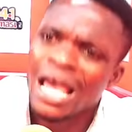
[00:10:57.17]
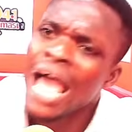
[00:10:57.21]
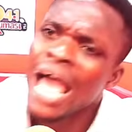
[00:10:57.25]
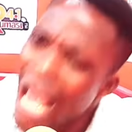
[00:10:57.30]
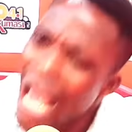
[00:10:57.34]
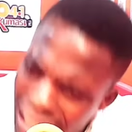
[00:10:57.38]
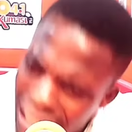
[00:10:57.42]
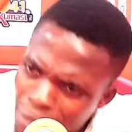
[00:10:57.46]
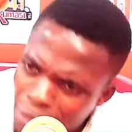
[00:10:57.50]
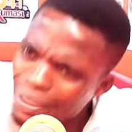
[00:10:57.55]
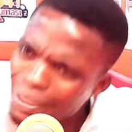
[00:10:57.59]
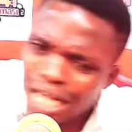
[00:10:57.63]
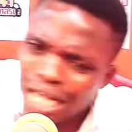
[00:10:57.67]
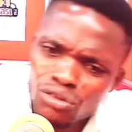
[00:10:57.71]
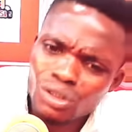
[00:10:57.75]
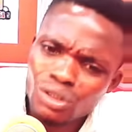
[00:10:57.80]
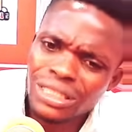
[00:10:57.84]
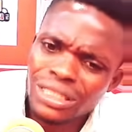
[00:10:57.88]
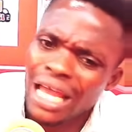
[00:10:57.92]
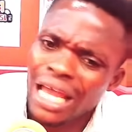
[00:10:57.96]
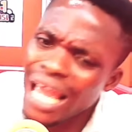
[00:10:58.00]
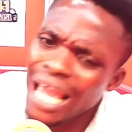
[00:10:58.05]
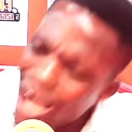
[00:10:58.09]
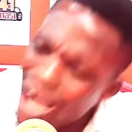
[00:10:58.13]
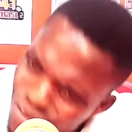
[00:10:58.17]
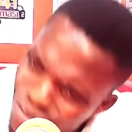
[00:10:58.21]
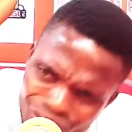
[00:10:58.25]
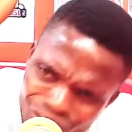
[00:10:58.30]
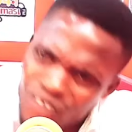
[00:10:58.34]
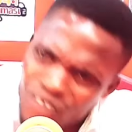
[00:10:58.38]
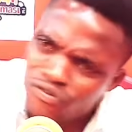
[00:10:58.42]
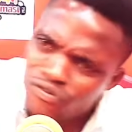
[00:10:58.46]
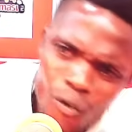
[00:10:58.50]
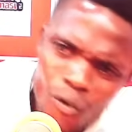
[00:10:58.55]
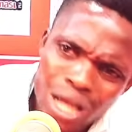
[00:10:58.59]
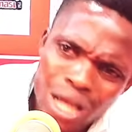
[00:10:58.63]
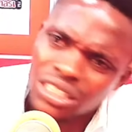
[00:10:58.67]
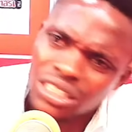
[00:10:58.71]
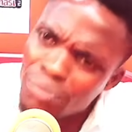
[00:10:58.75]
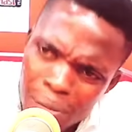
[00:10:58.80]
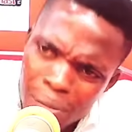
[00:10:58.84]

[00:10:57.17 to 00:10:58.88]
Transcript: Every time catch say, I'm not for once,